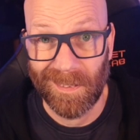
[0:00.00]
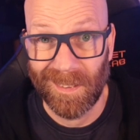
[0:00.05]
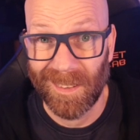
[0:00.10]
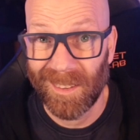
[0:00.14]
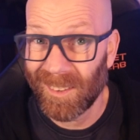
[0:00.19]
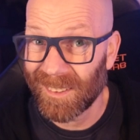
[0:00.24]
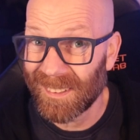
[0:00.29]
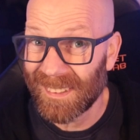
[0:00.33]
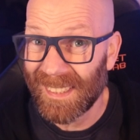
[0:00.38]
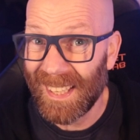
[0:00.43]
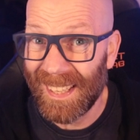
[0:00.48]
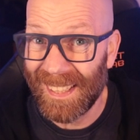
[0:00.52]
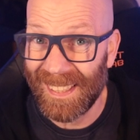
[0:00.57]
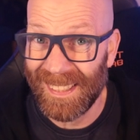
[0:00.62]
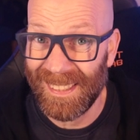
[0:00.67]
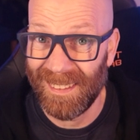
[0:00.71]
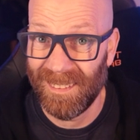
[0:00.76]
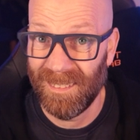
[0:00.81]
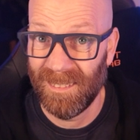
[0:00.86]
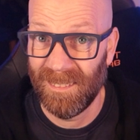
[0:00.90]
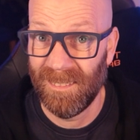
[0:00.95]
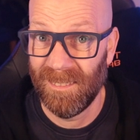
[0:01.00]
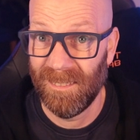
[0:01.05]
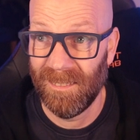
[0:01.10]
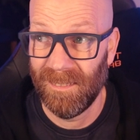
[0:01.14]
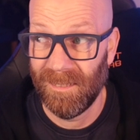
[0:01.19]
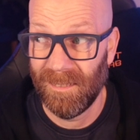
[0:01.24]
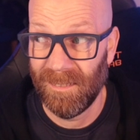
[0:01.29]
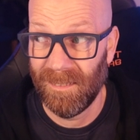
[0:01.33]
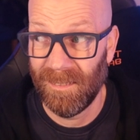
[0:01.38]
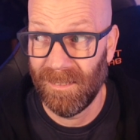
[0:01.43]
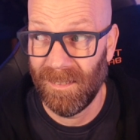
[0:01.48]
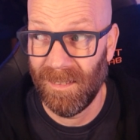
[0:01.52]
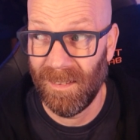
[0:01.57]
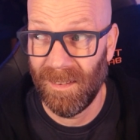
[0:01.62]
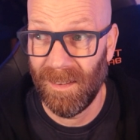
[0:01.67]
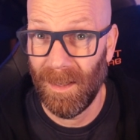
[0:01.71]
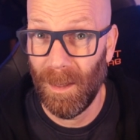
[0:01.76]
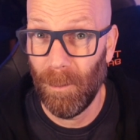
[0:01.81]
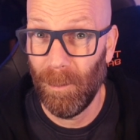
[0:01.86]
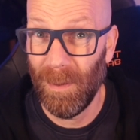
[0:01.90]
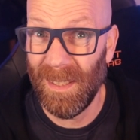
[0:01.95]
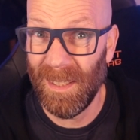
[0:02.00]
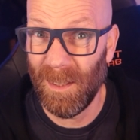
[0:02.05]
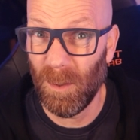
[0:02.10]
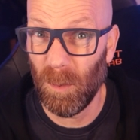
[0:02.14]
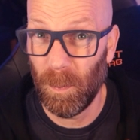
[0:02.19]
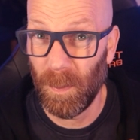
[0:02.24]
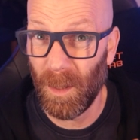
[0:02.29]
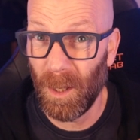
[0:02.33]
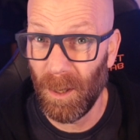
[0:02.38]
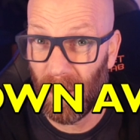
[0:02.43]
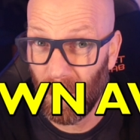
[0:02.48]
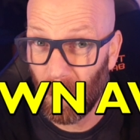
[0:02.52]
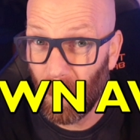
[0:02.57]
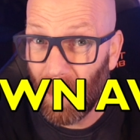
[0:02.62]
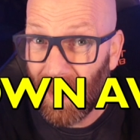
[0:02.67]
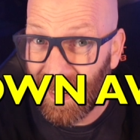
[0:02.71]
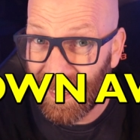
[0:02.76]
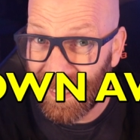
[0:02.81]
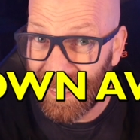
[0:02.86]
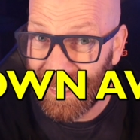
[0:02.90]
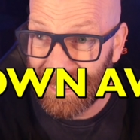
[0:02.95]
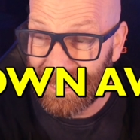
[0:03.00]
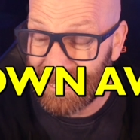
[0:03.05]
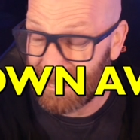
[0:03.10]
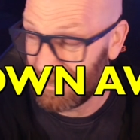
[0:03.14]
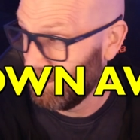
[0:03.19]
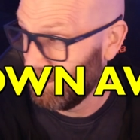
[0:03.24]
I've got to say, I'm a little blown away.